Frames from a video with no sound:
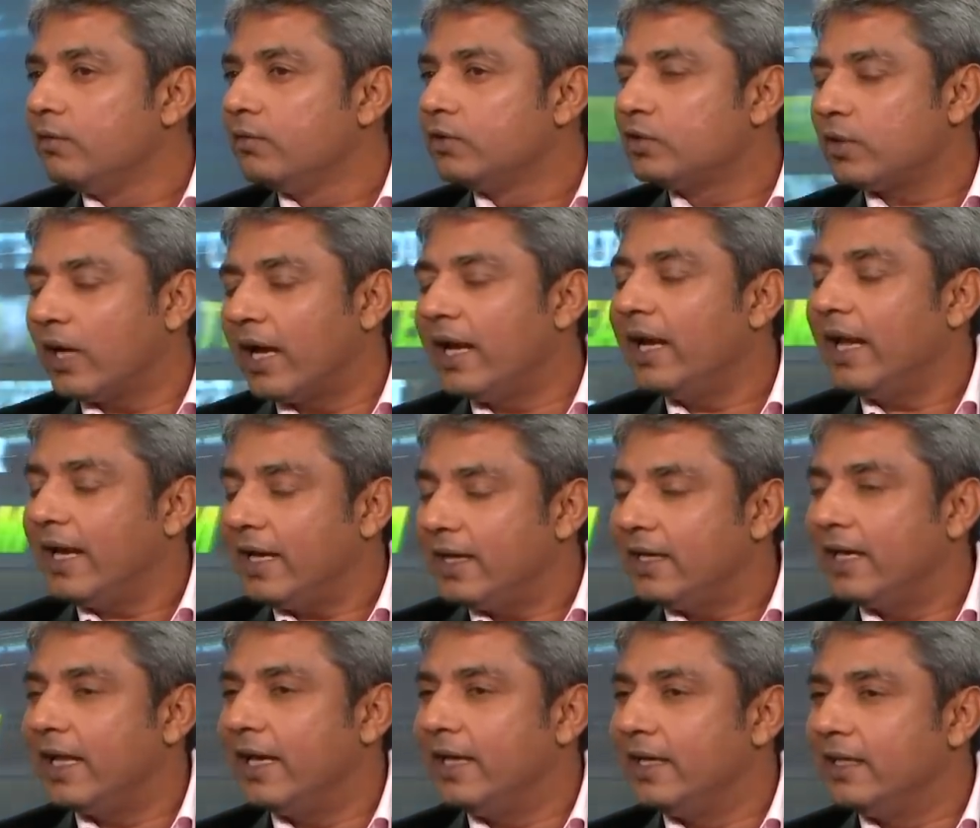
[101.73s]
So I
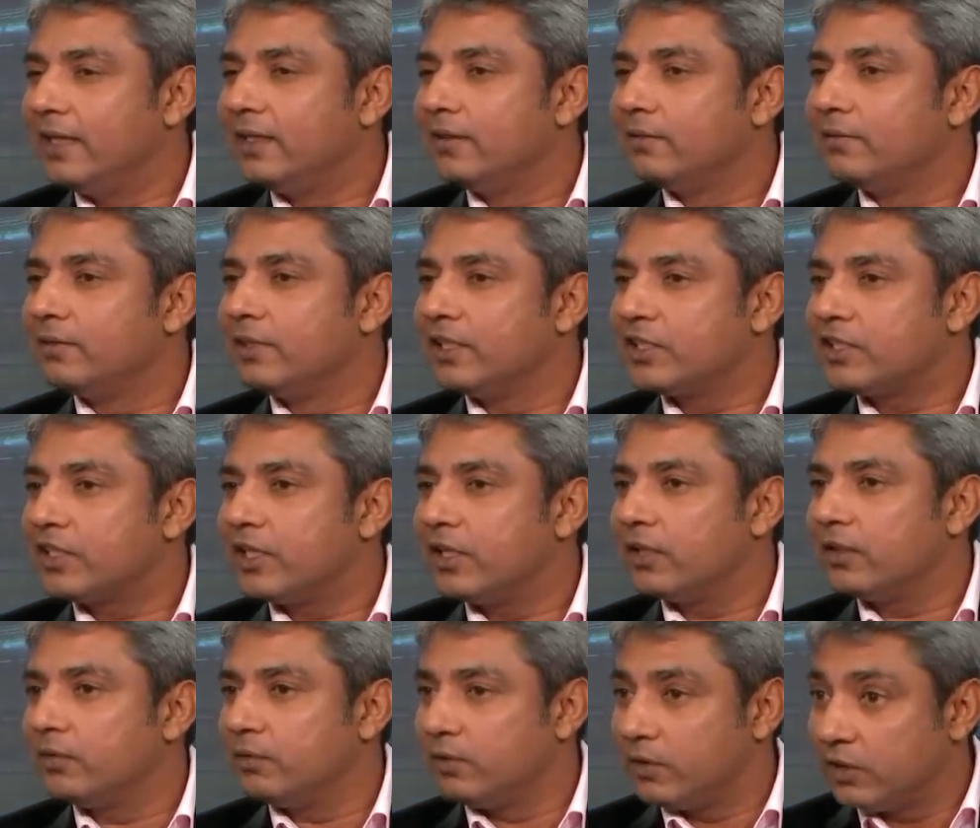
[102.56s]
like Delhi this
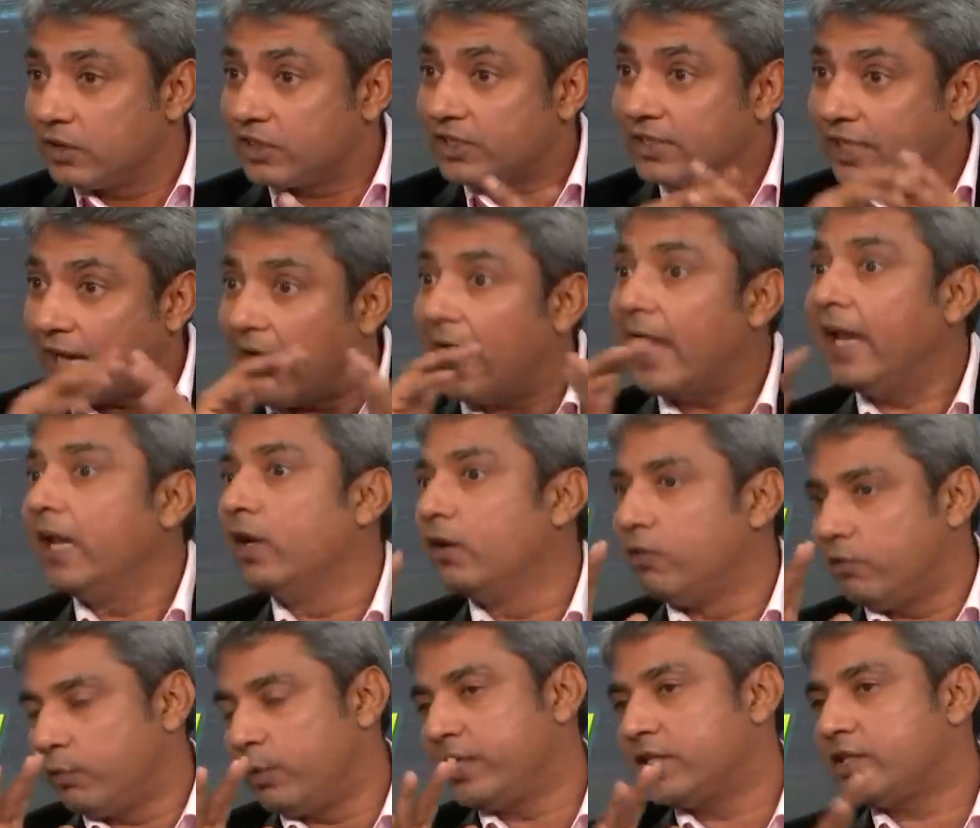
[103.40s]
year, the style
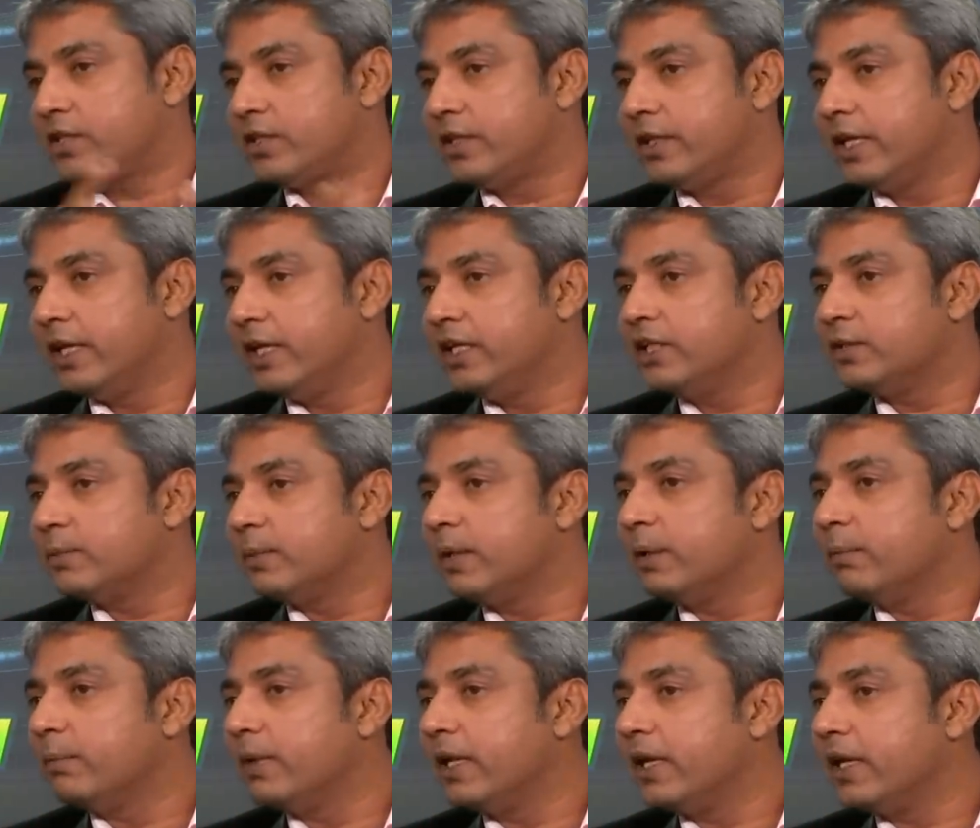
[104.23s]
of which Delhi's
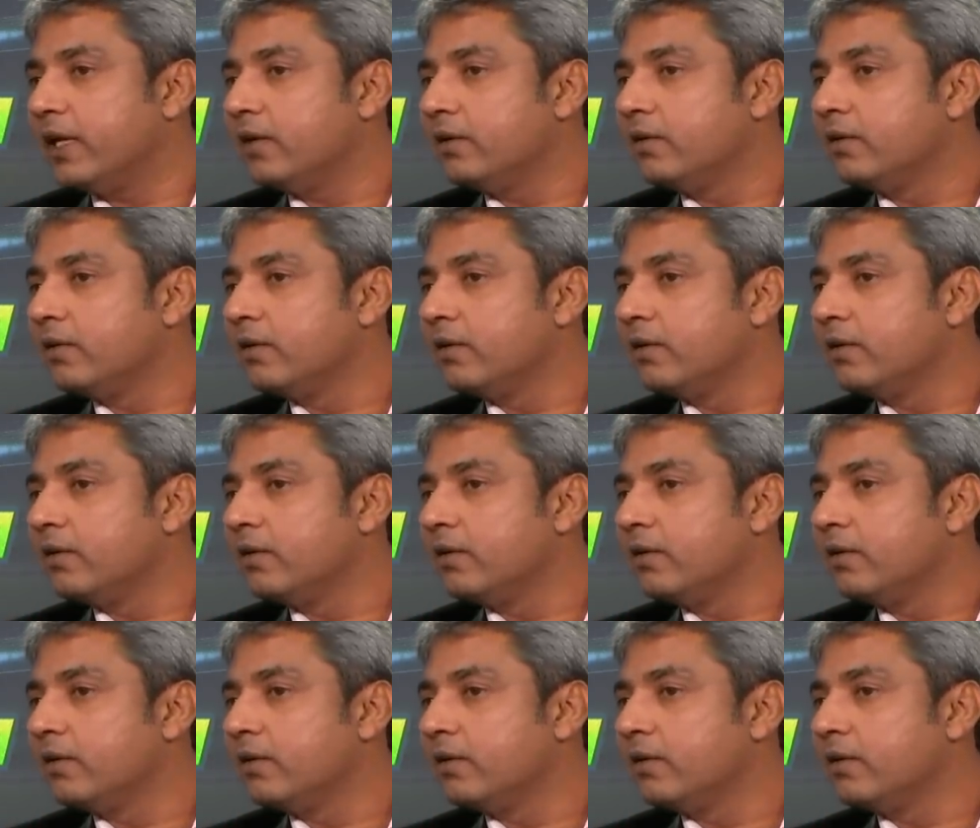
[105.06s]
been playing.